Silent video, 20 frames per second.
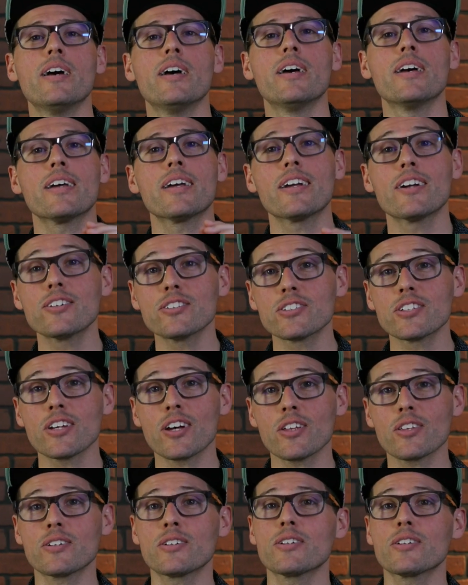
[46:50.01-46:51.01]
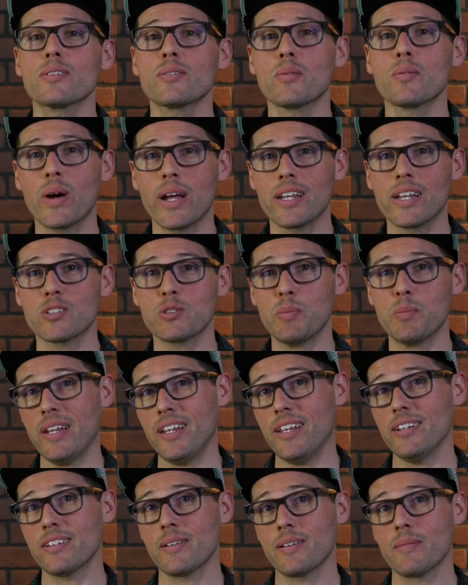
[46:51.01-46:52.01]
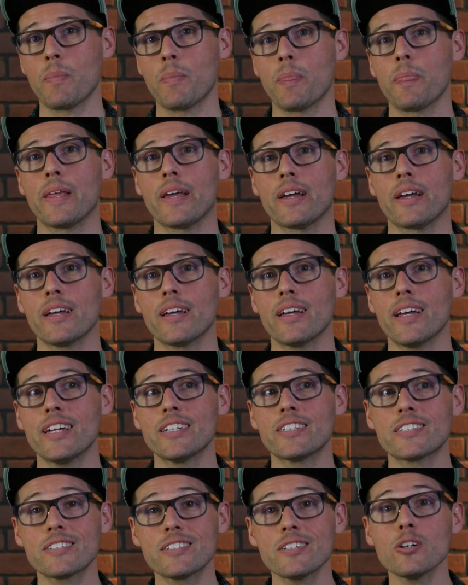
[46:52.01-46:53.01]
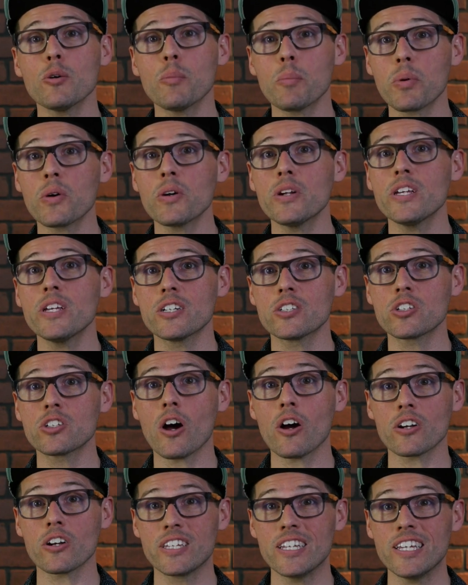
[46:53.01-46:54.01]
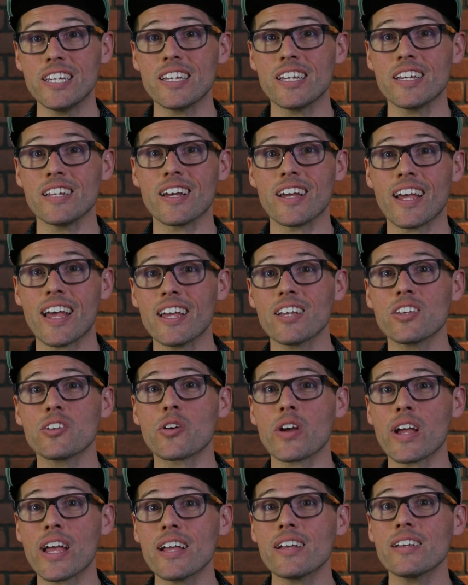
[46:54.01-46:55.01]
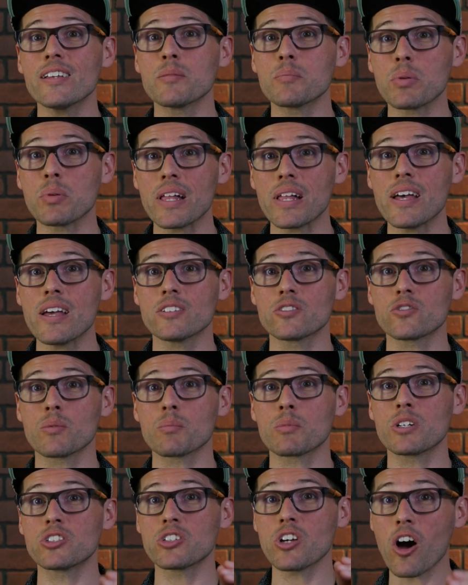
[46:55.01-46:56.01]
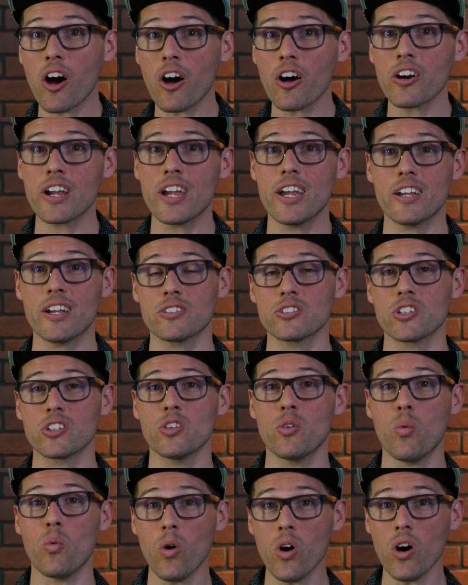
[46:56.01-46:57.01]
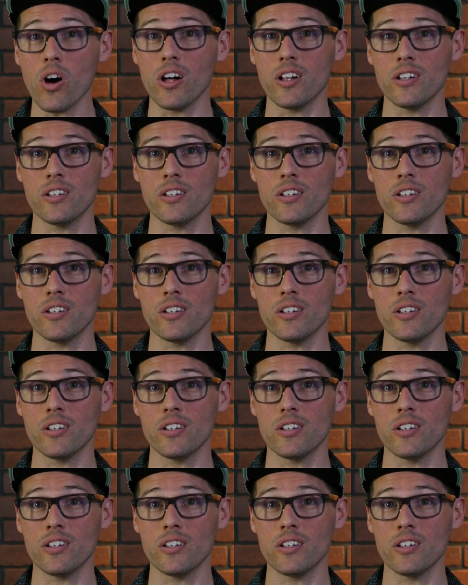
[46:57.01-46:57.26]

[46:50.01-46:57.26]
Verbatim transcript: here's the other way to spin it. It's still pretty guitar geeky to hang your hanging plants from guitar hangers on the wall.